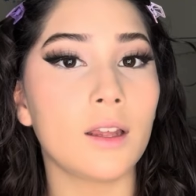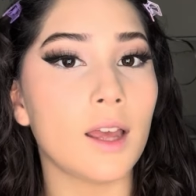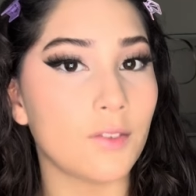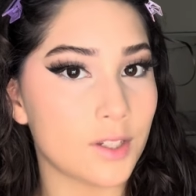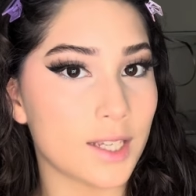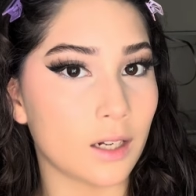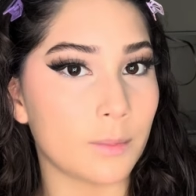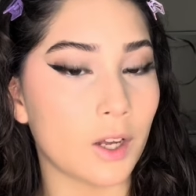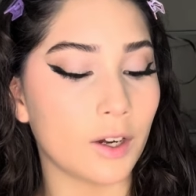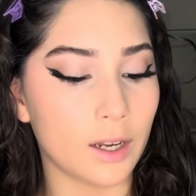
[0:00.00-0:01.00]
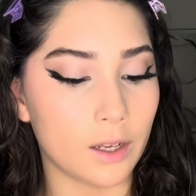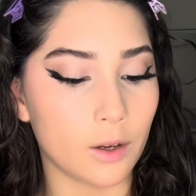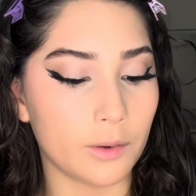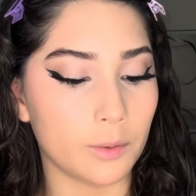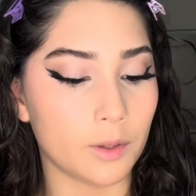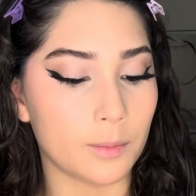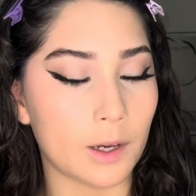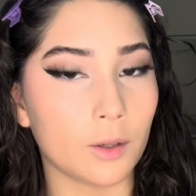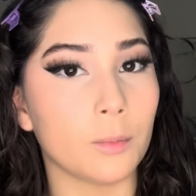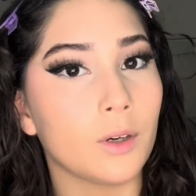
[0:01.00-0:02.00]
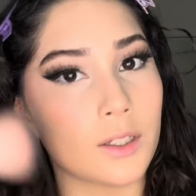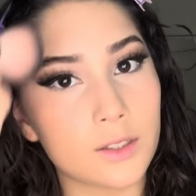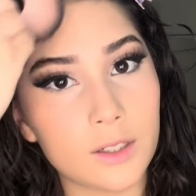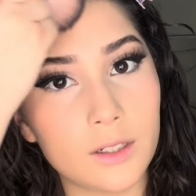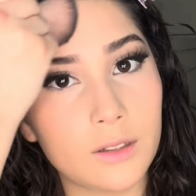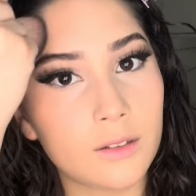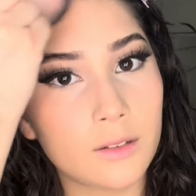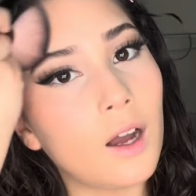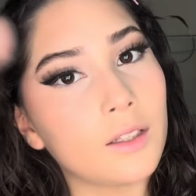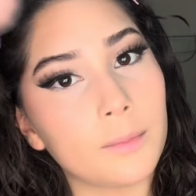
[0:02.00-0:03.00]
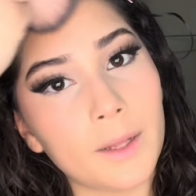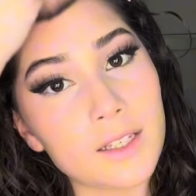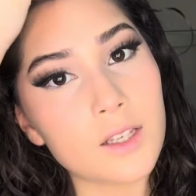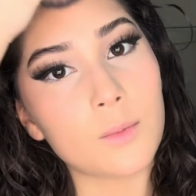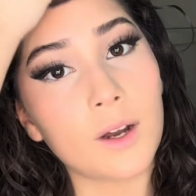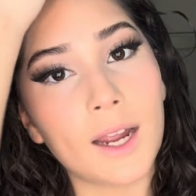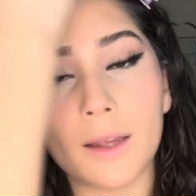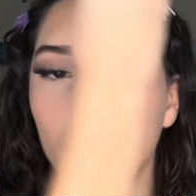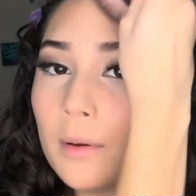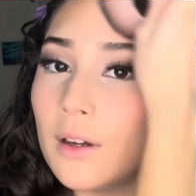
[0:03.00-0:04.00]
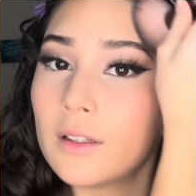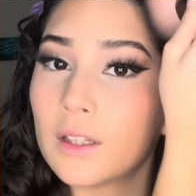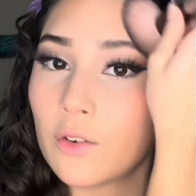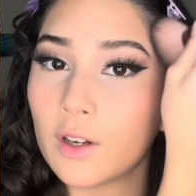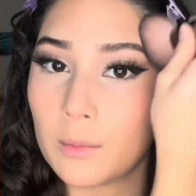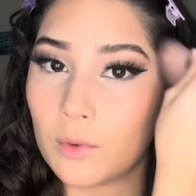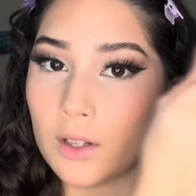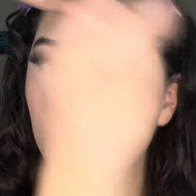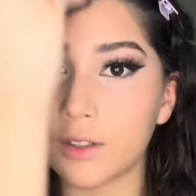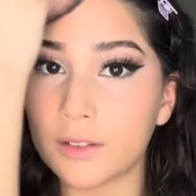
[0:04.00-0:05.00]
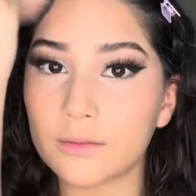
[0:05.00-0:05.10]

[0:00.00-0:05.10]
After setting powder, I go in with powder bronzer on the places where I had put the cream bronzer.